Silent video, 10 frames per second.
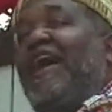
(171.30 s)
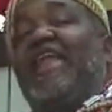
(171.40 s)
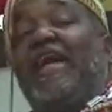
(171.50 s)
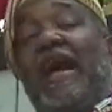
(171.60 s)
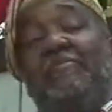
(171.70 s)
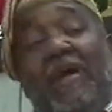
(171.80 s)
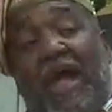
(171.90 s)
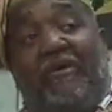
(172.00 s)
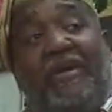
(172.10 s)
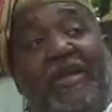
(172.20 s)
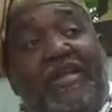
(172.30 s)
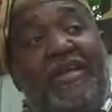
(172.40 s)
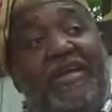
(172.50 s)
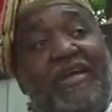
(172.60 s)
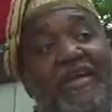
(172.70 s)
And they got married.
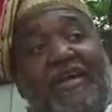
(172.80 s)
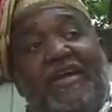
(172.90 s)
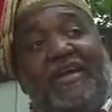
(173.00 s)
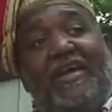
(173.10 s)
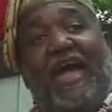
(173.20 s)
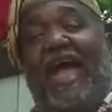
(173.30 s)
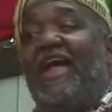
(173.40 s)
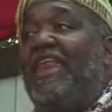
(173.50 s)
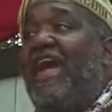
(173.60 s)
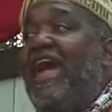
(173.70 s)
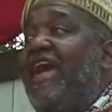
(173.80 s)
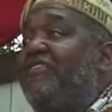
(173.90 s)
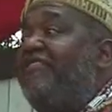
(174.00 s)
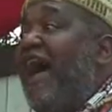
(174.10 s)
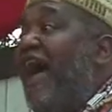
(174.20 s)
And they had
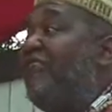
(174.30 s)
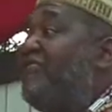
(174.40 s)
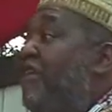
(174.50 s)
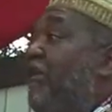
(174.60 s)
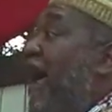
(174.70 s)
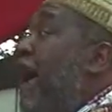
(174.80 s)
a child, and they were